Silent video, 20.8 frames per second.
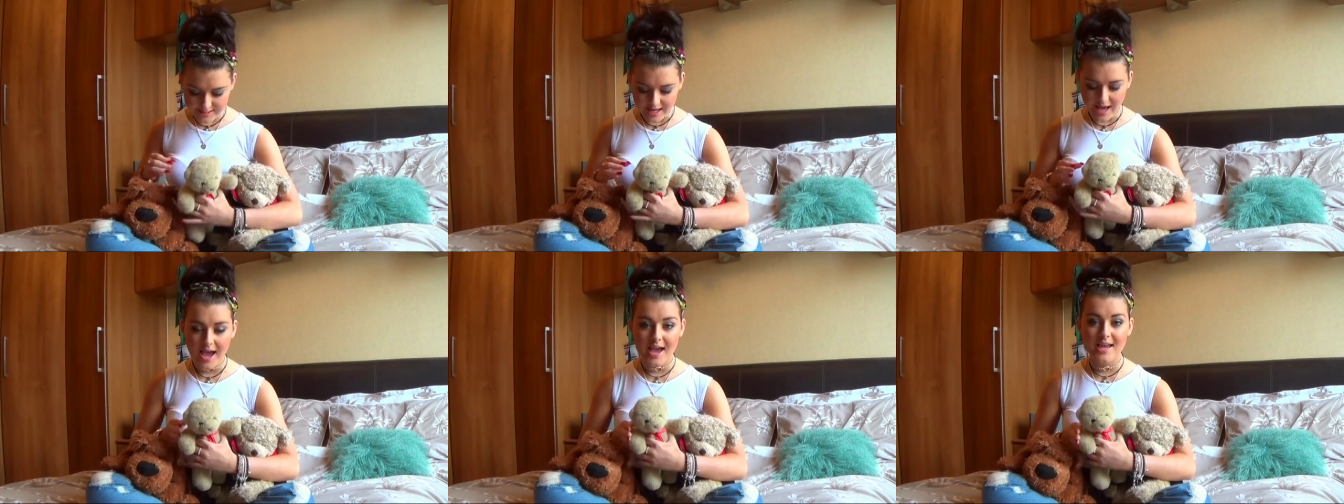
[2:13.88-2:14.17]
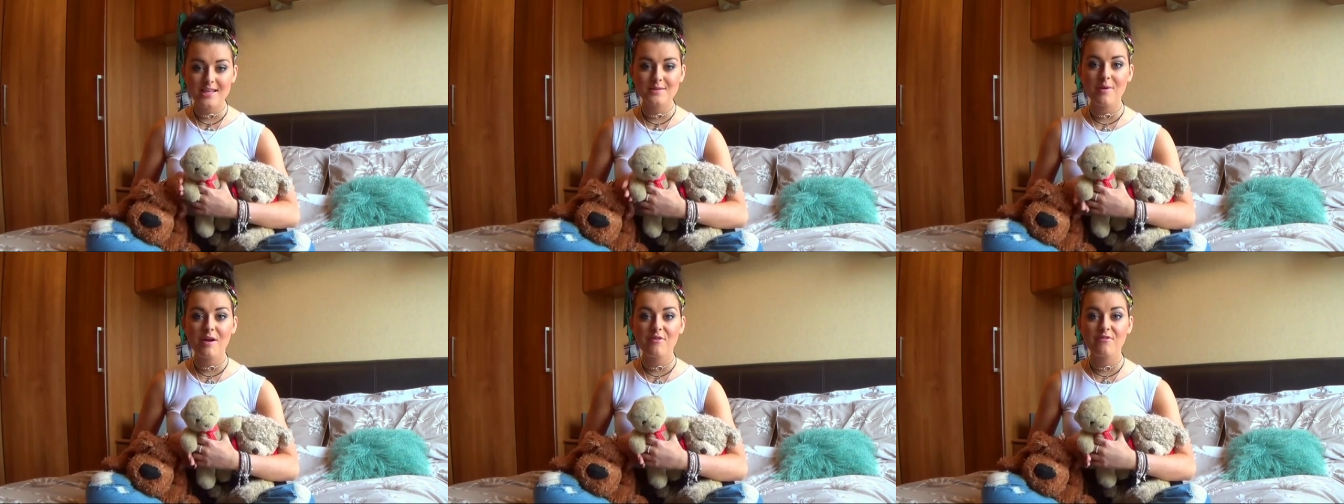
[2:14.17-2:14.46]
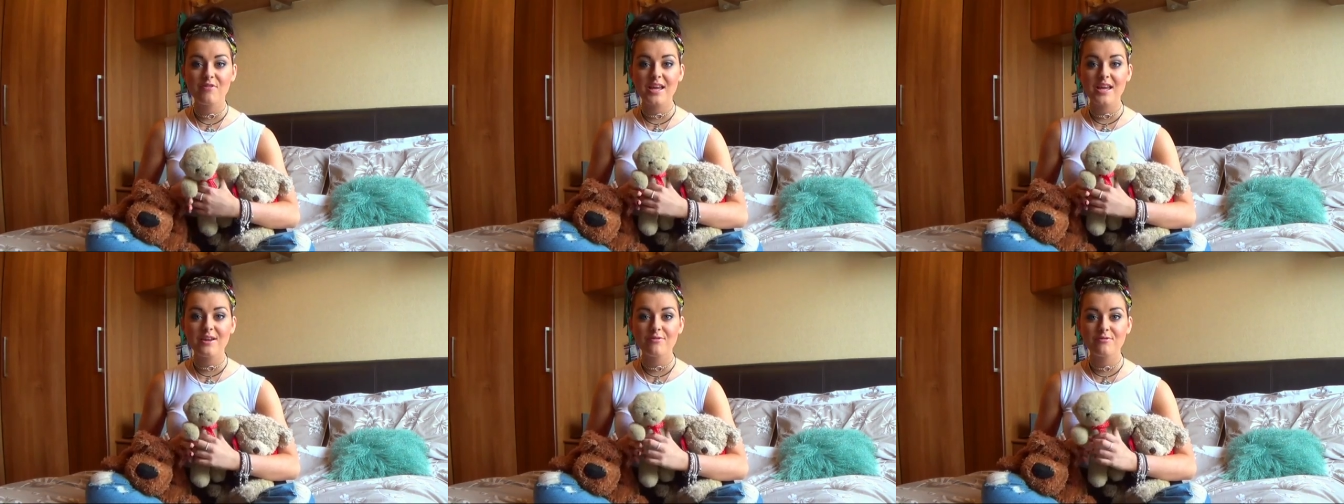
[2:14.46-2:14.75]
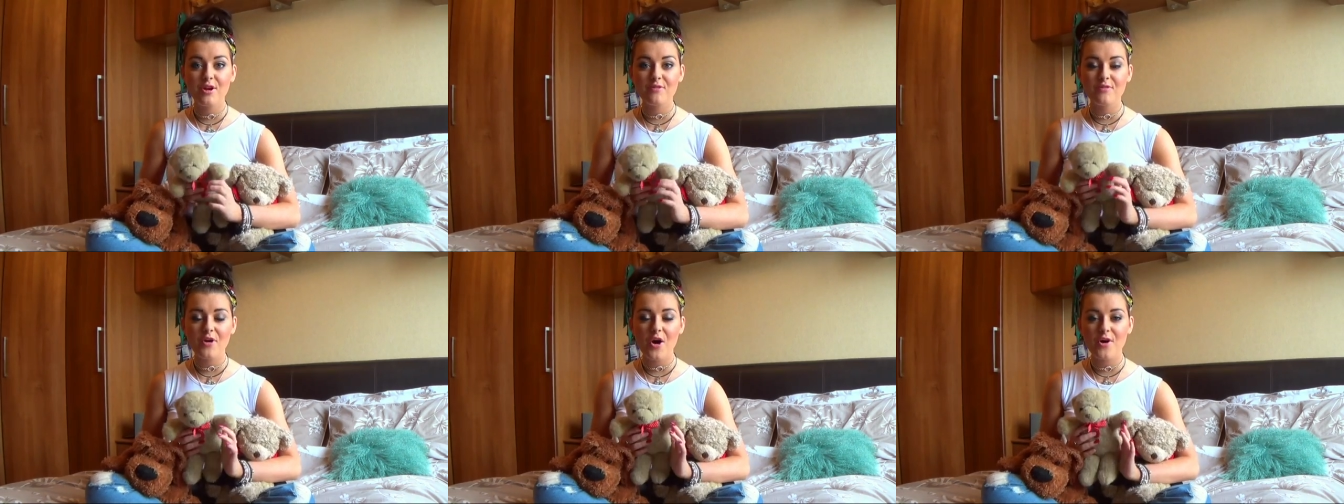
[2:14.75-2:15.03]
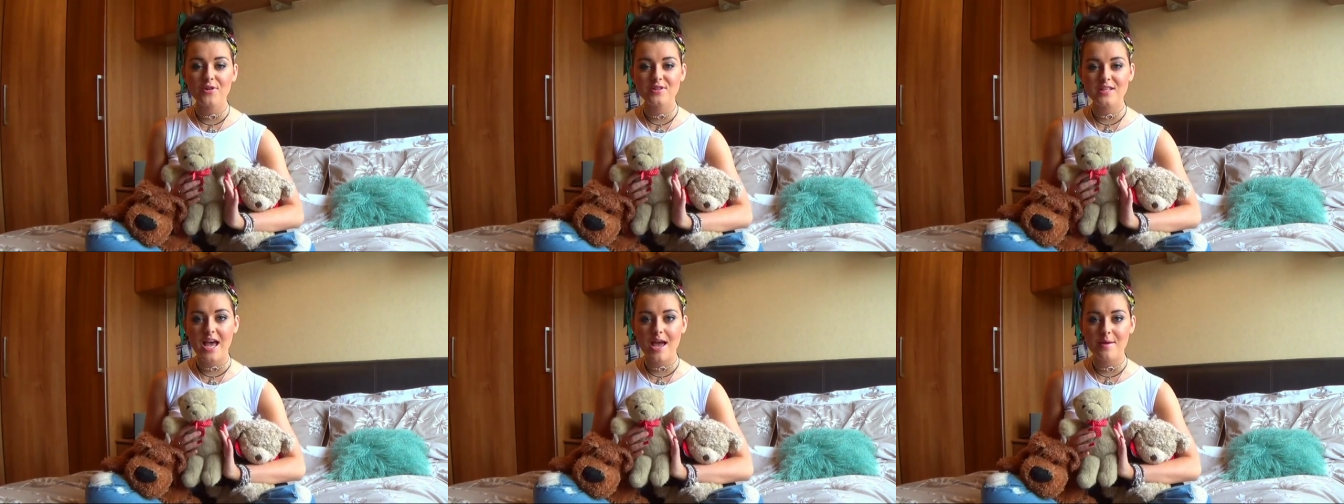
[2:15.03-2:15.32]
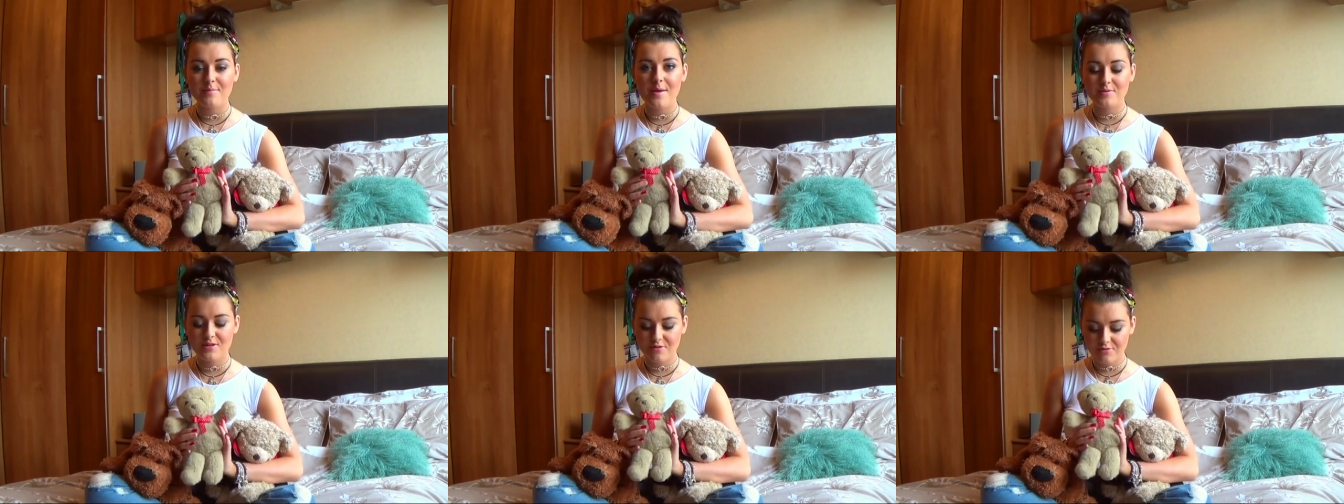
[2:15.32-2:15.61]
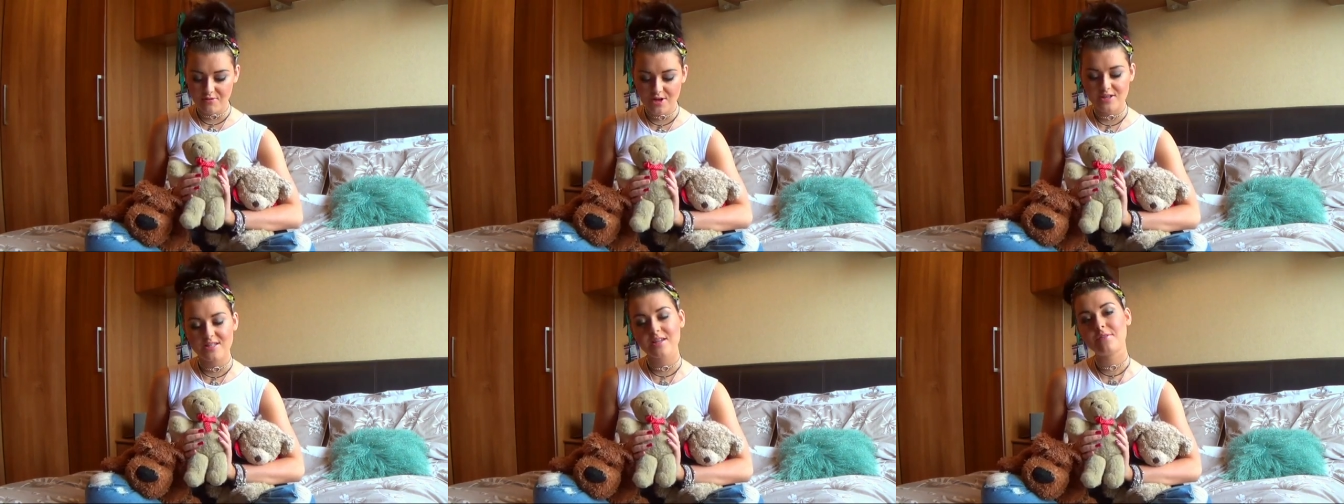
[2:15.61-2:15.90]
guy is my favourite of all time. It's the
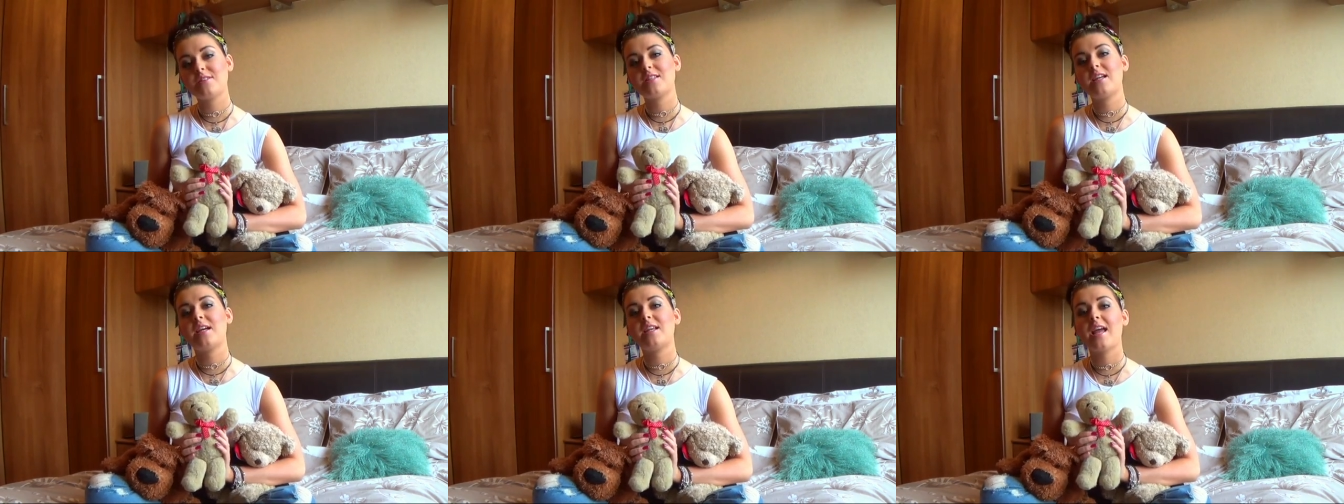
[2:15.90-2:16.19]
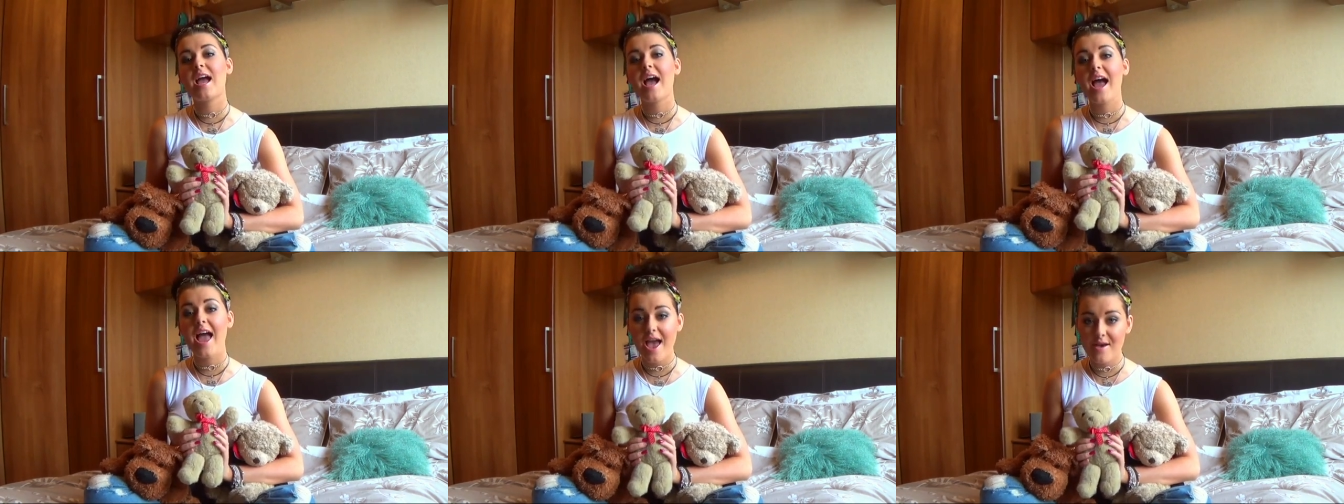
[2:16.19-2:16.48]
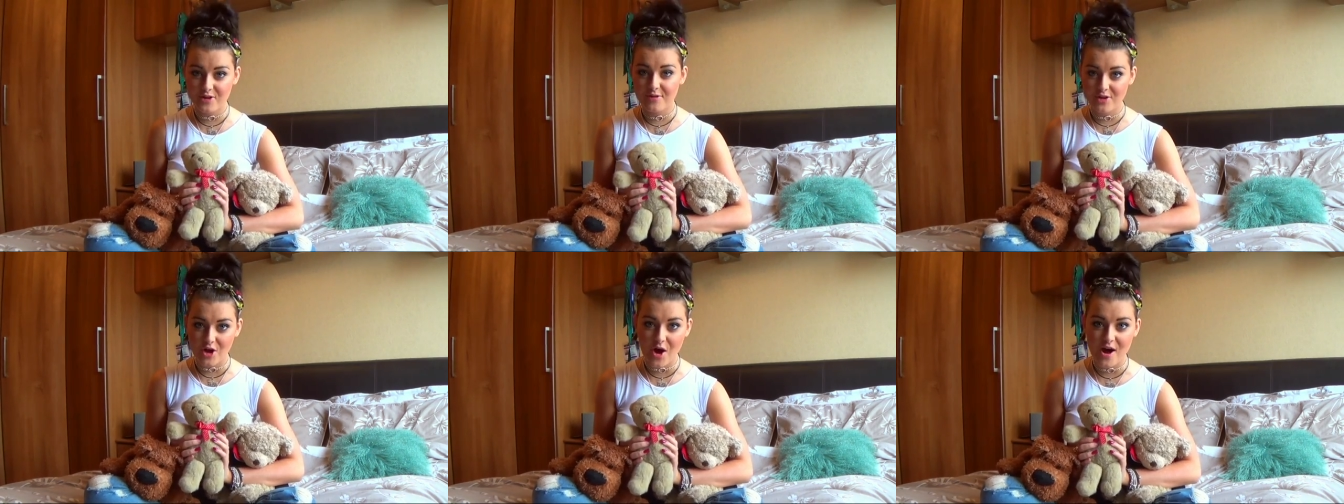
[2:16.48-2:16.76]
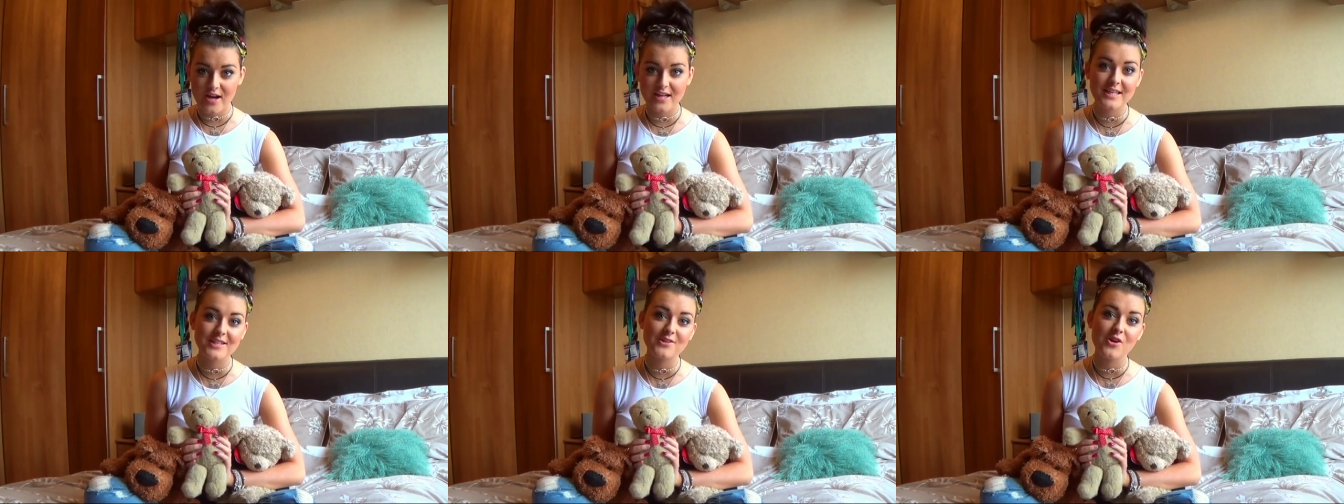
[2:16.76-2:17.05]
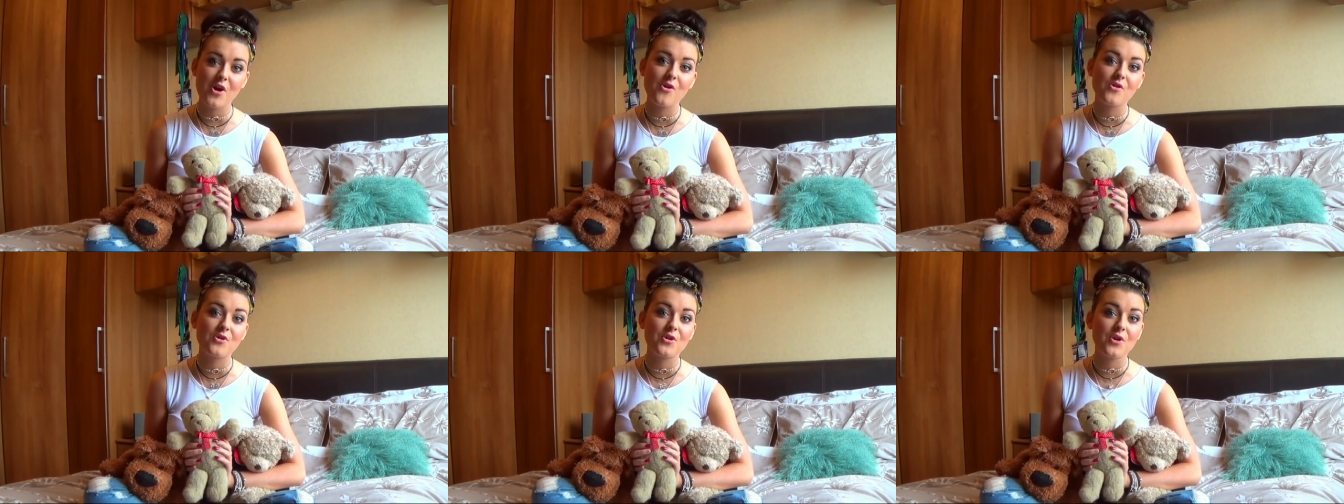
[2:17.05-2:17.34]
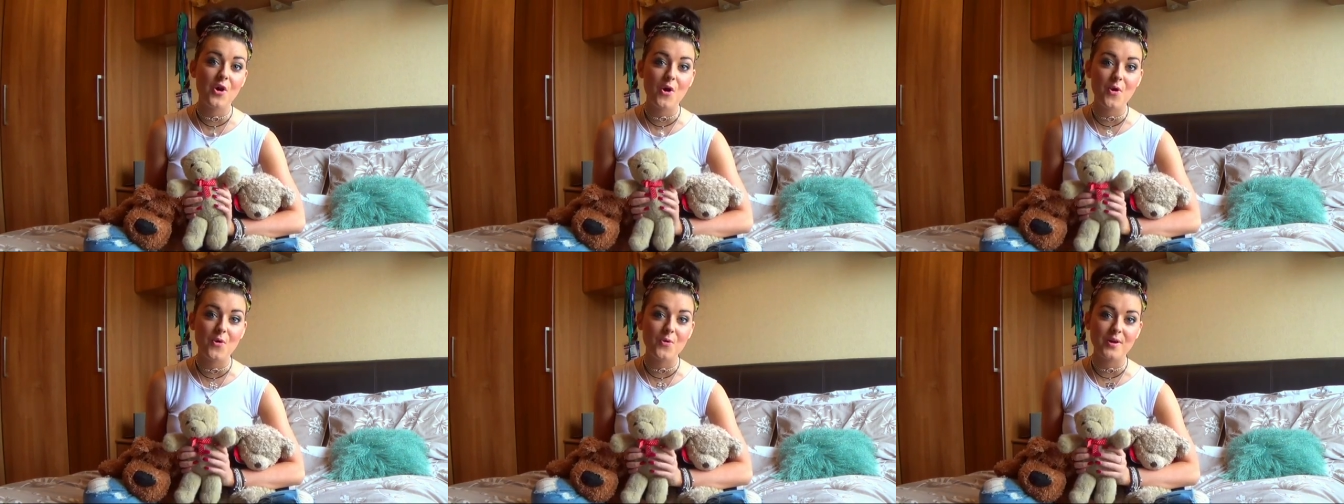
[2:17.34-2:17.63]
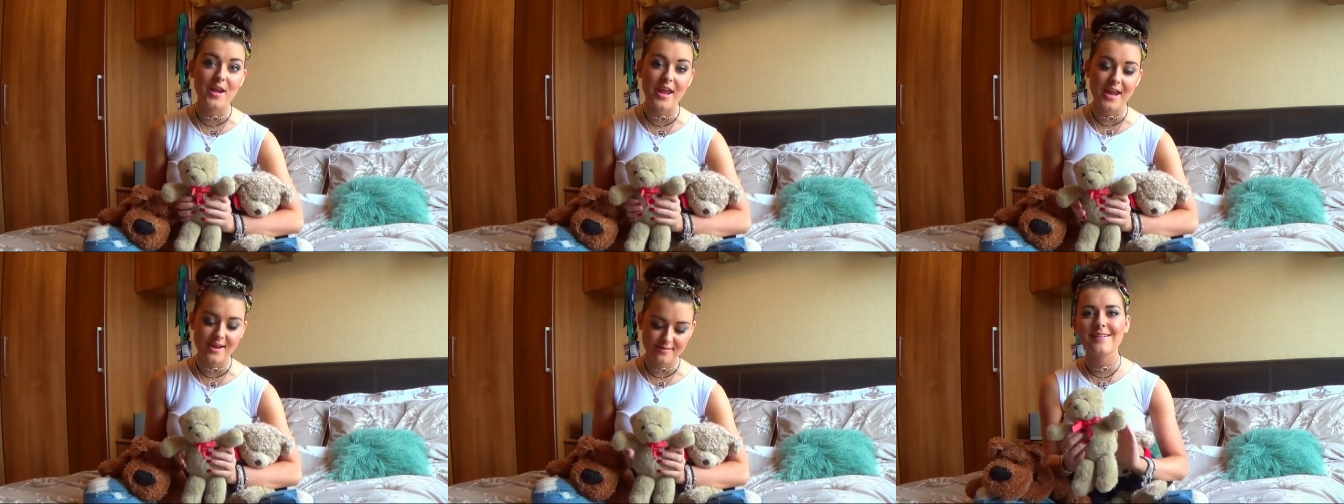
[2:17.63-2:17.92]
first ever teddy I ever got, and he's called
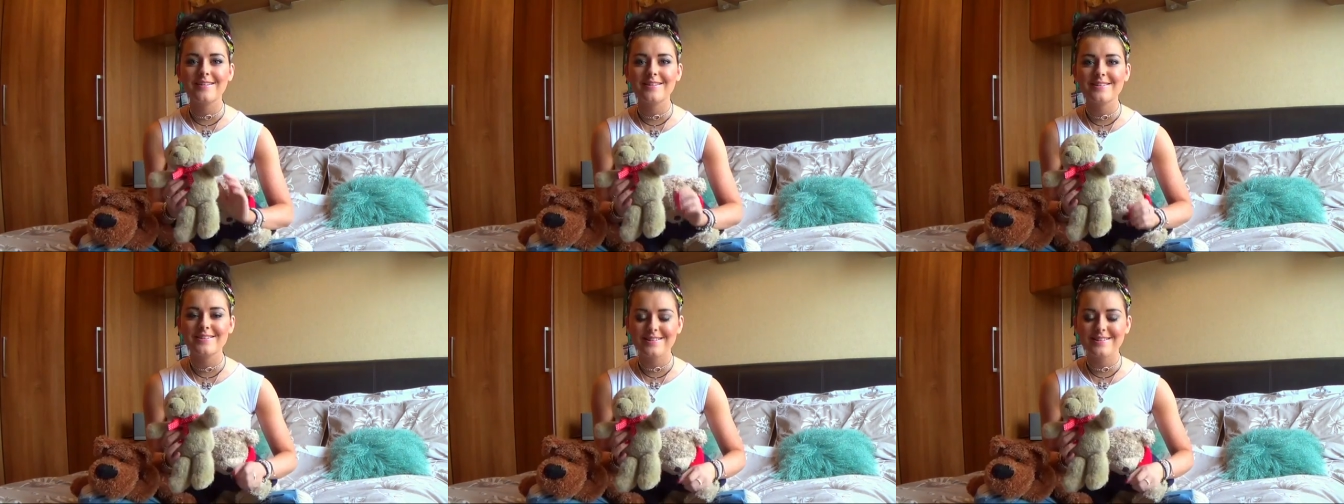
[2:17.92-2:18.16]
Kodak.